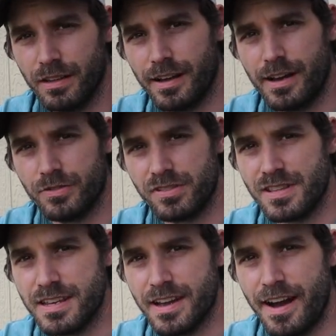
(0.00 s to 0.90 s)
allows
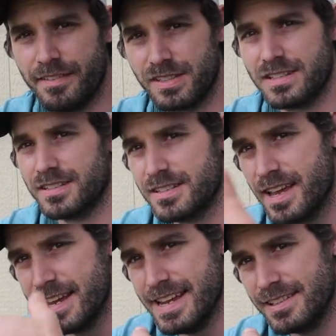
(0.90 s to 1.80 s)
the hives to
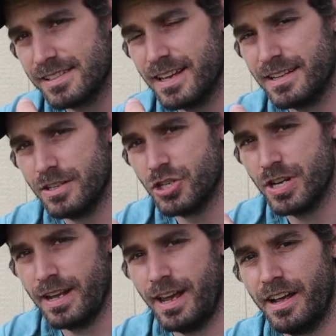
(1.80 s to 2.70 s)
stay inside the
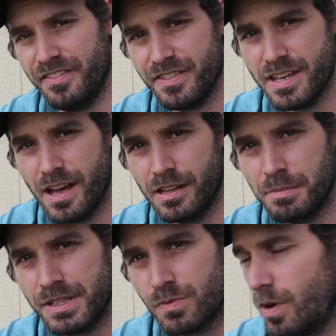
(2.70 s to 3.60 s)
shed out of the
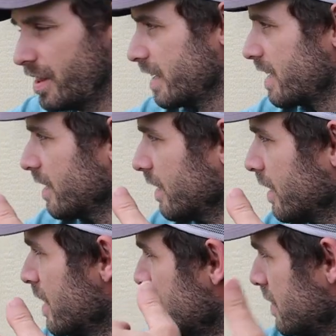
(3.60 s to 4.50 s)
elements while they can